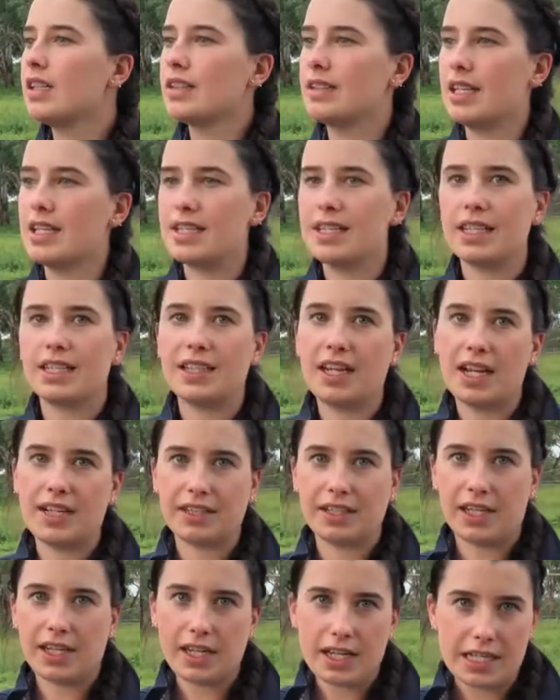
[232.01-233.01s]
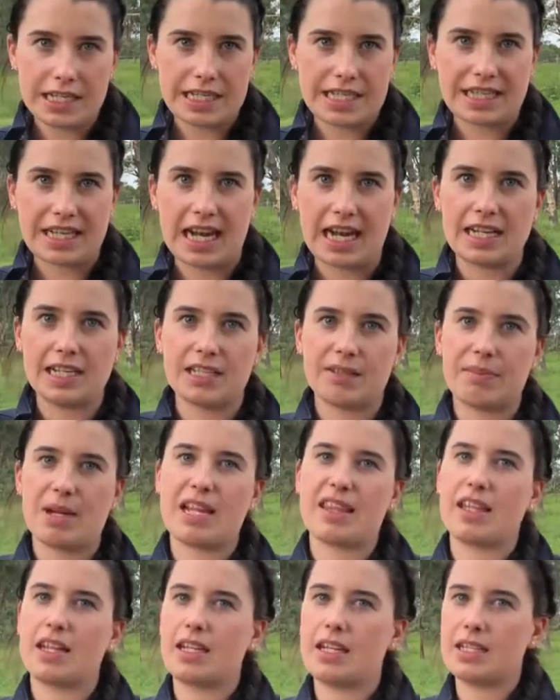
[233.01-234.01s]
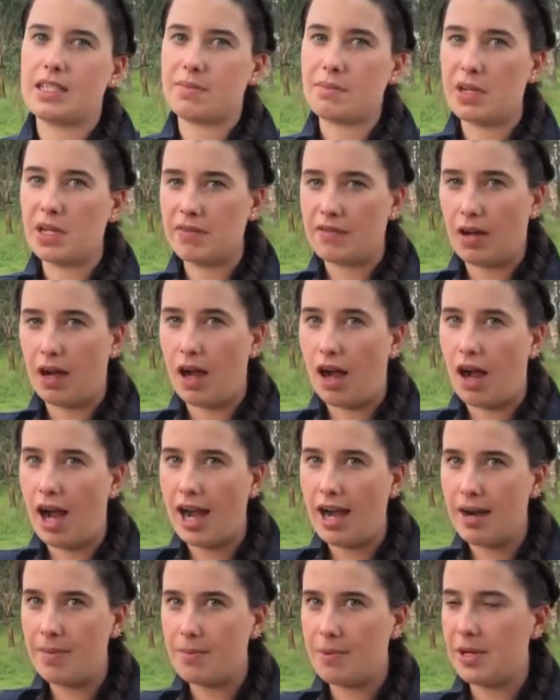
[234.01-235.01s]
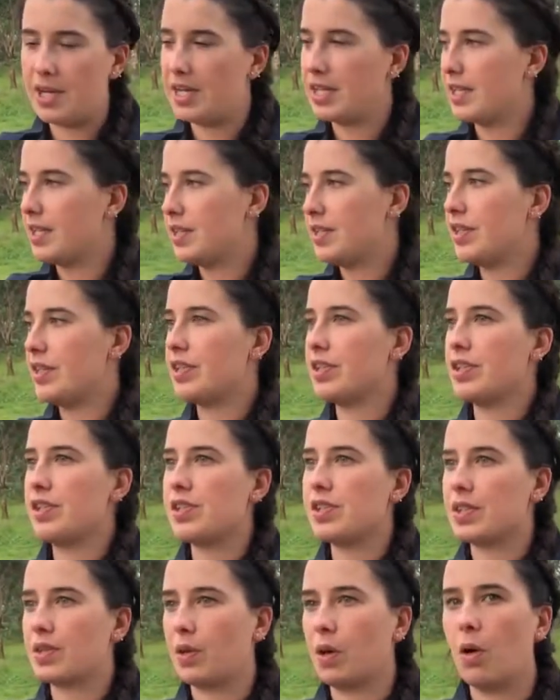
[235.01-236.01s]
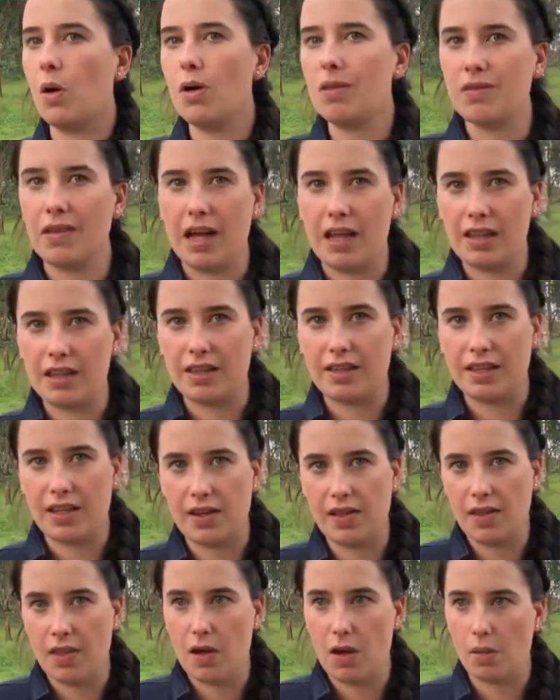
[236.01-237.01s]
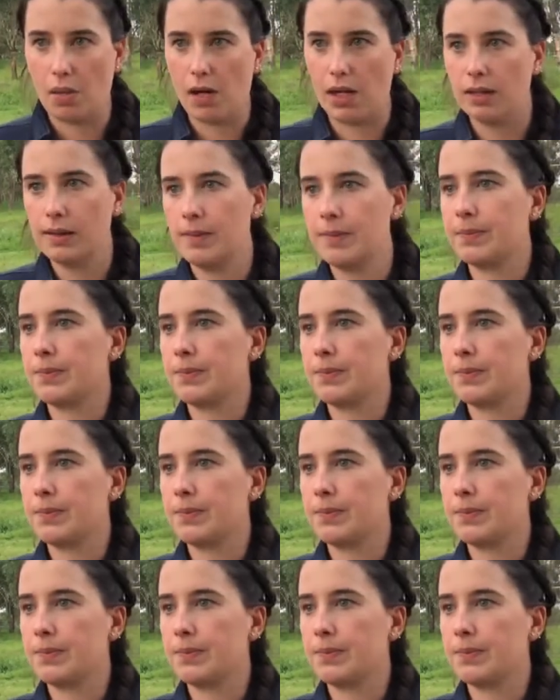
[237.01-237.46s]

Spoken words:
that's again going to indicate to me that he's a bit of a higher body condition score rather than lower.